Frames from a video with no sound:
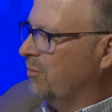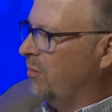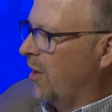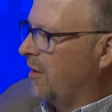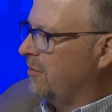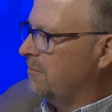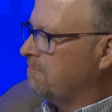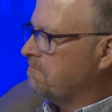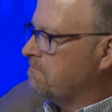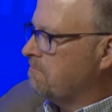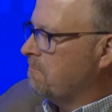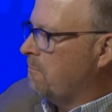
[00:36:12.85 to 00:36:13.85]
but
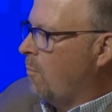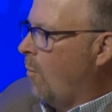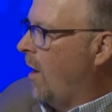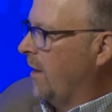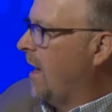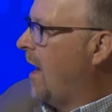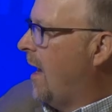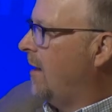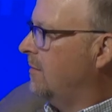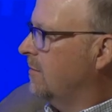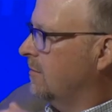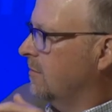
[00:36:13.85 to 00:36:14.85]
why
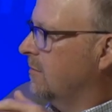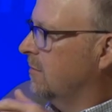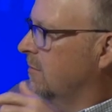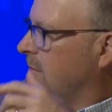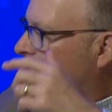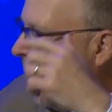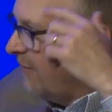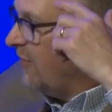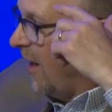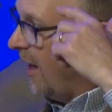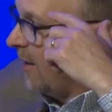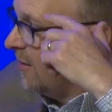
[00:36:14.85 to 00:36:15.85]
not have
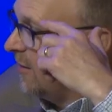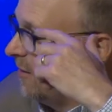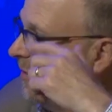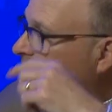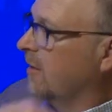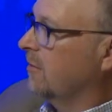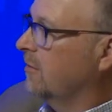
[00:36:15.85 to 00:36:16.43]
an and in there